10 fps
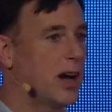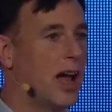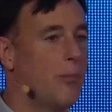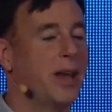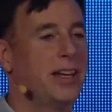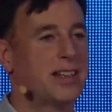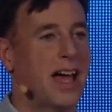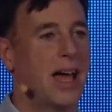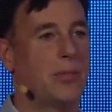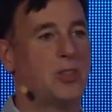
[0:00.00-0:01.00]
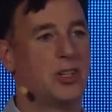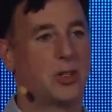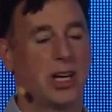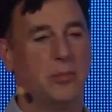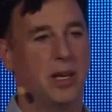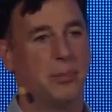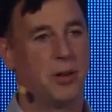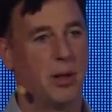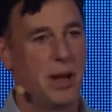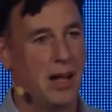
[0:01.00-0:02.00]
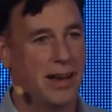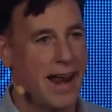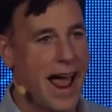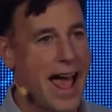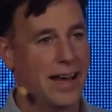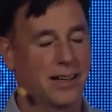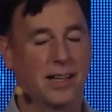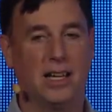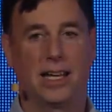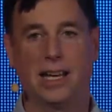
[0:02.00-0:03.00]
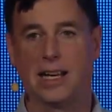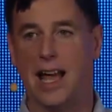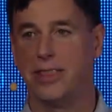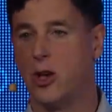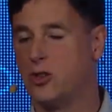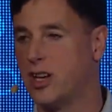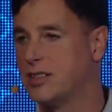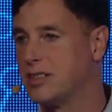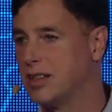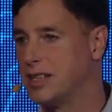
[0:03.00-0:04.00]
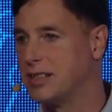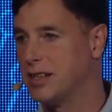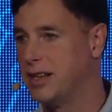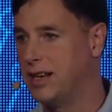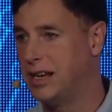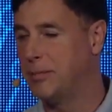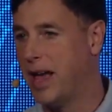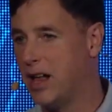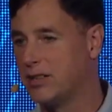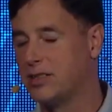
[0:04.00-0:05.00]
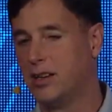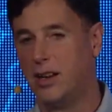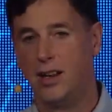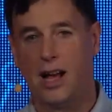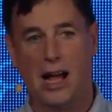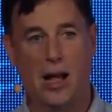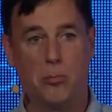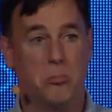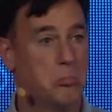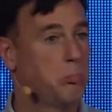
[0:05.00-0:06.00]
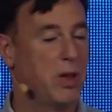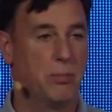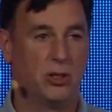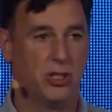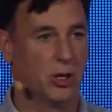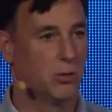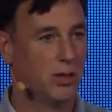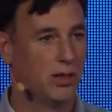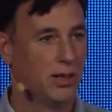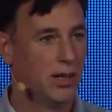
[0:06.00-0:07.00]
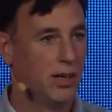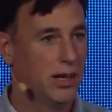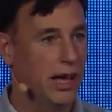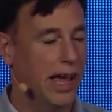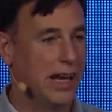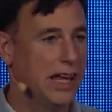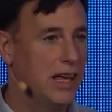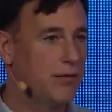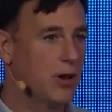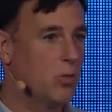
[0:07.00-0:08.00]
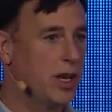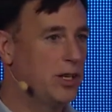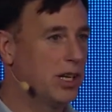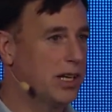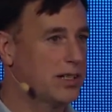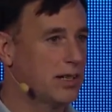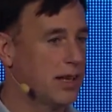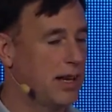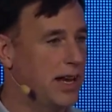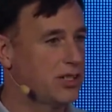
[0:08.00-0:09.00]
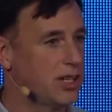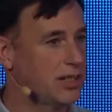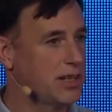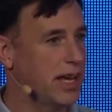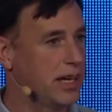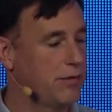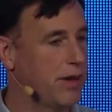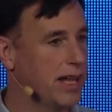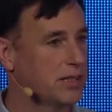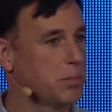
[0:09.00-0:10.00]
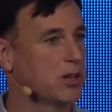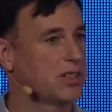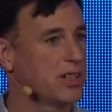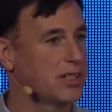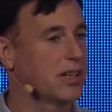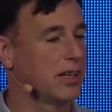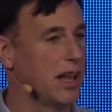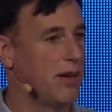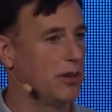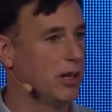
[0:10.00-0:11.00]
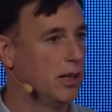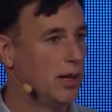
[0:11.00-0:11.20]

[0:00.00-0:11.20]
how many times you train people about not clicking on those unsolicited emails, people do. And even when you get to the nation-state advanced persistent level,